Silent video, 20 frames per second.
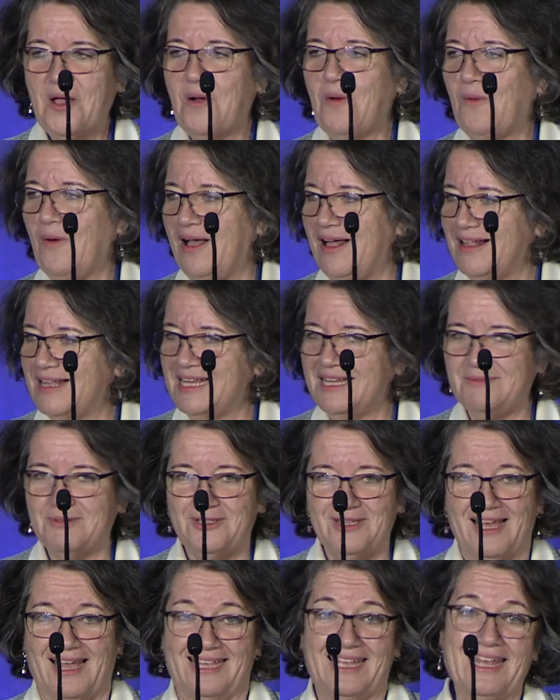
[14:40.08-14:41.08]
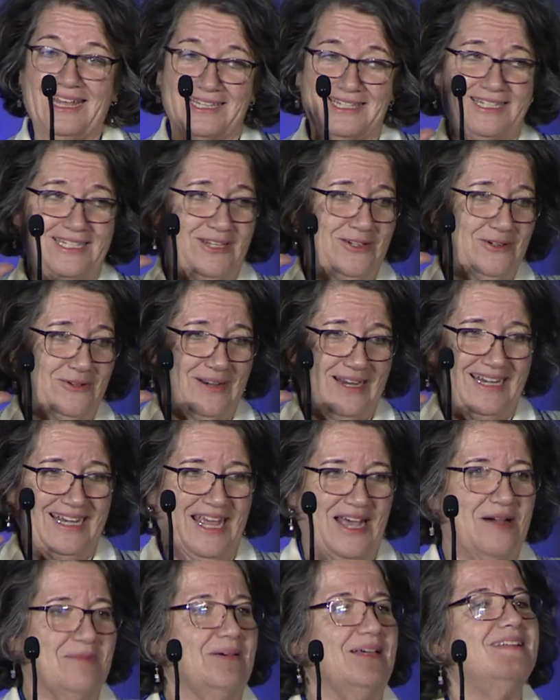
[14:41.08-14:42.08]
Welcome. I can't see you right
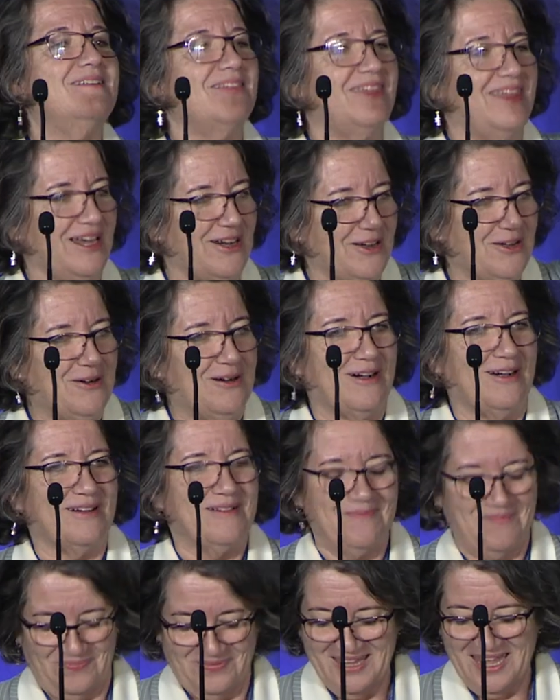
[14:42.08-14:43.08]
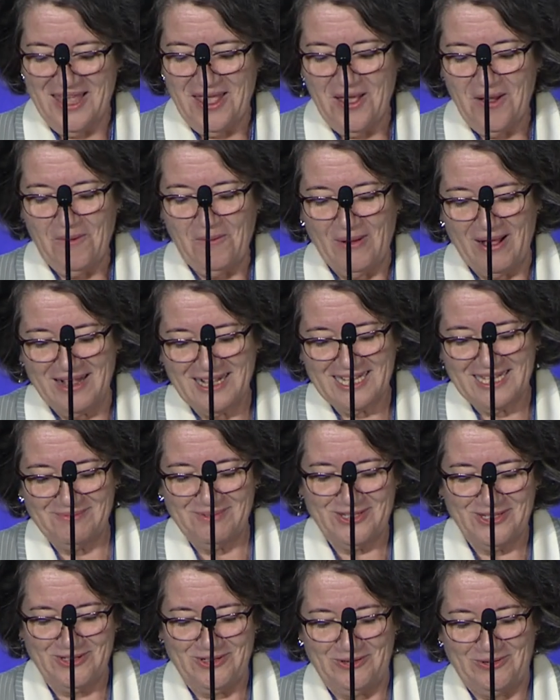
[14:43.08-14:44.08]
now, but there you are. Welcome
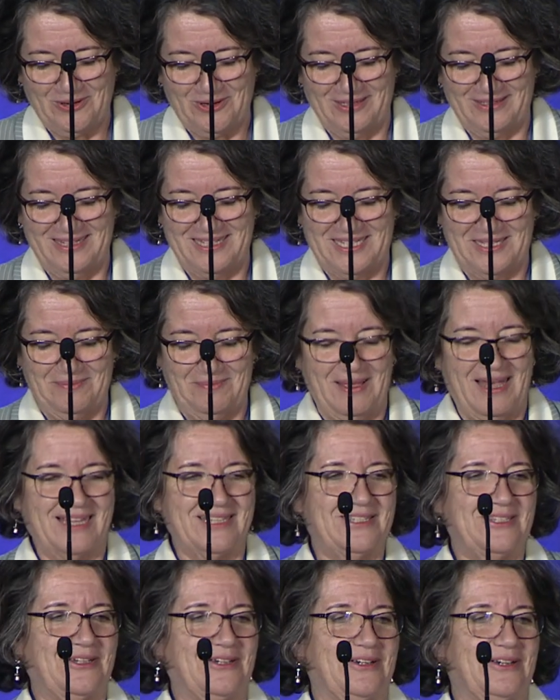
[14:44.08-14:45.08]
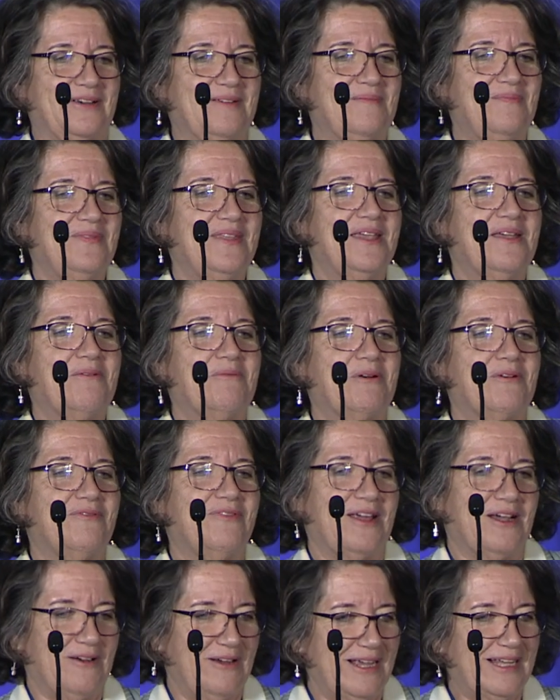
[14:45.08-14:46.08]
to New Orleans, Ambassador. We're
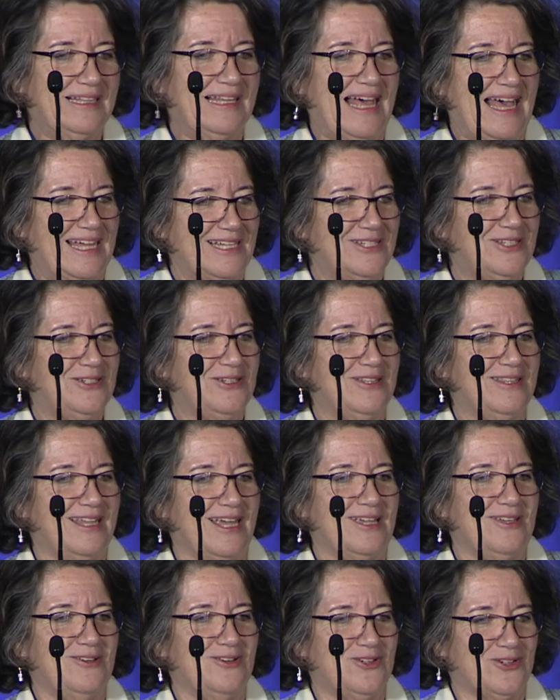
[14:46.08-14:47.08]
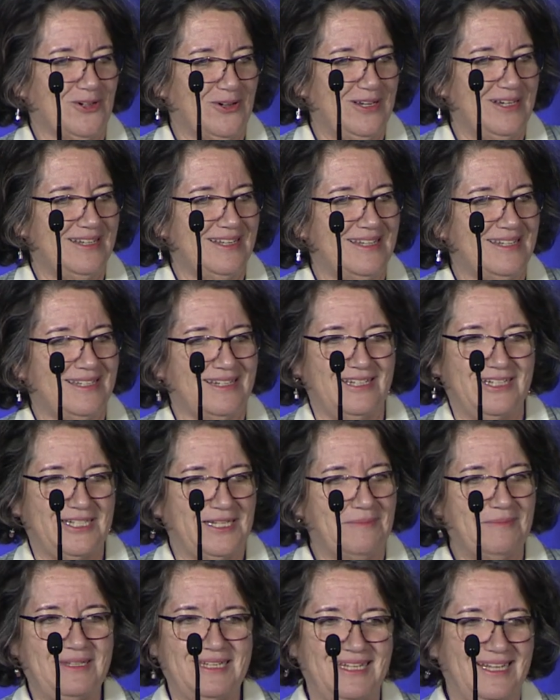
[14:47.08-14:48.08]
very glad that you joined us. And
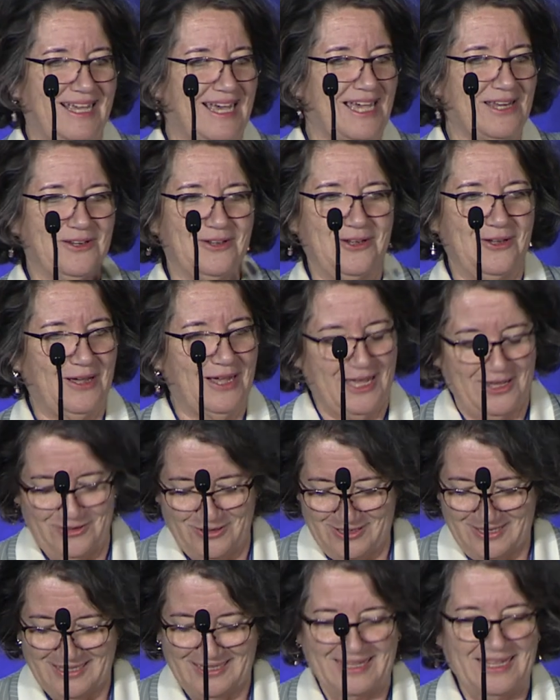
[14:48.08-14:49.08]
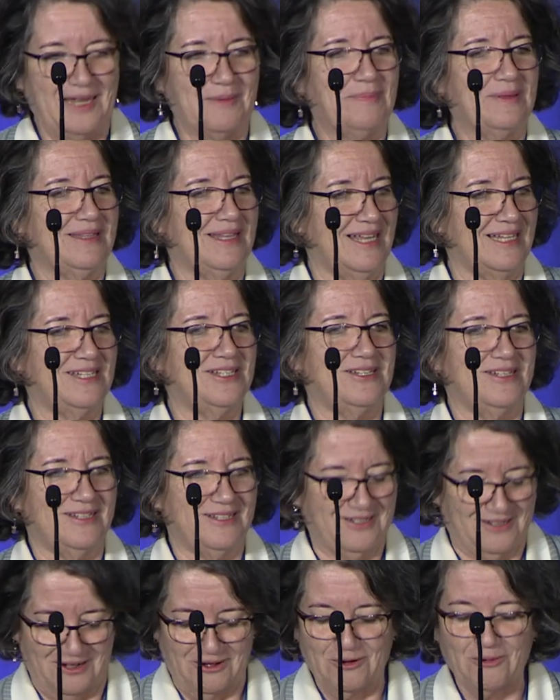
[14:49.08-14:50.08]
Jim D, I don't know how you did that, but that's
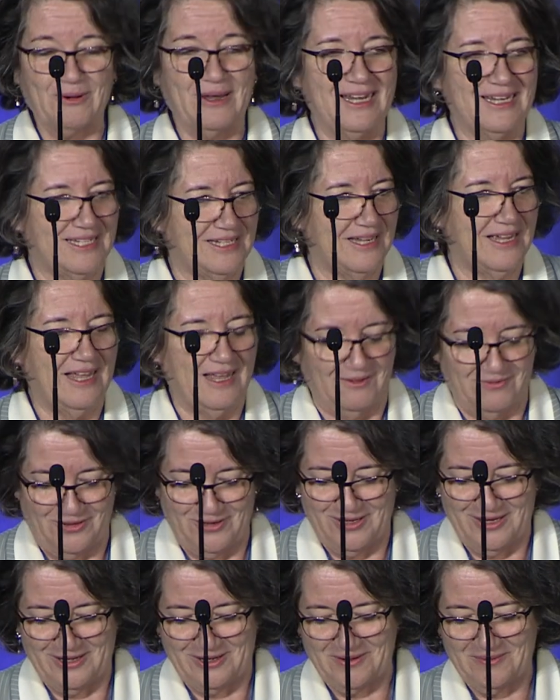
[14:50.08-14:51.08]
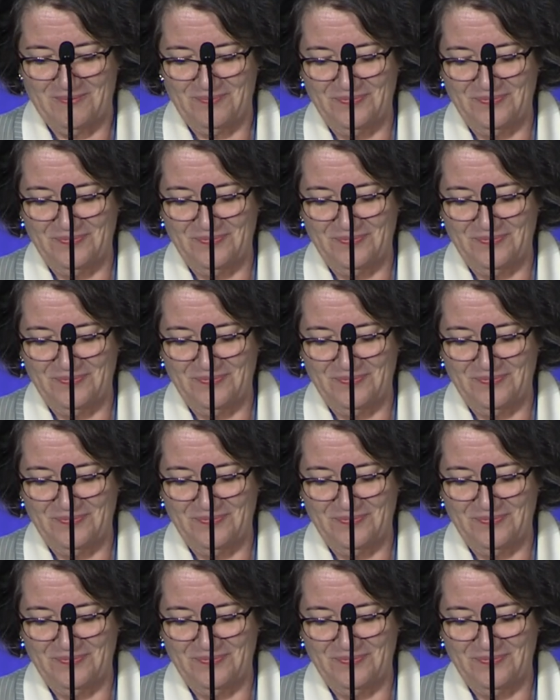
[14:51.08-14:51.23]
just great to have you here.